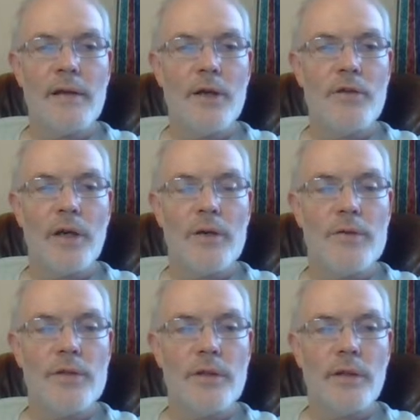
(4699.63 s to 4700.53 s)

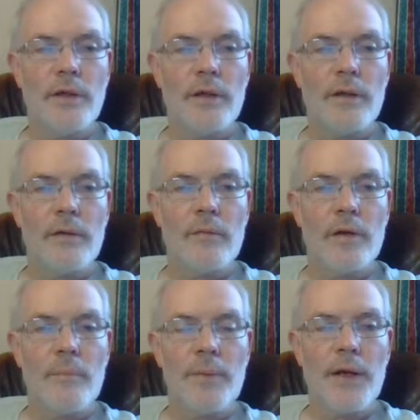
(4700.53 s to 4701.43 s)
locos are
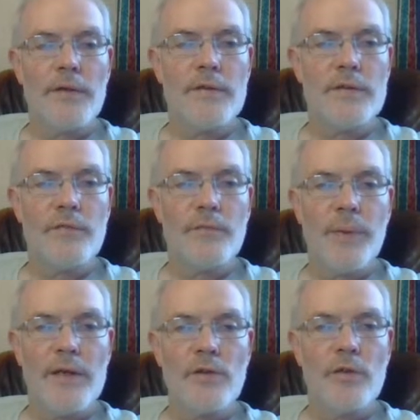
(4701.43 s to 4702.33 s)
picked
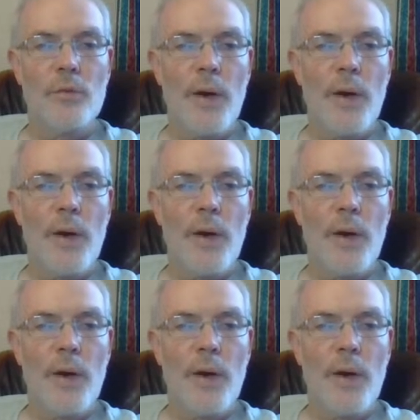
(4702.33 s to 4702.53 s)
based on the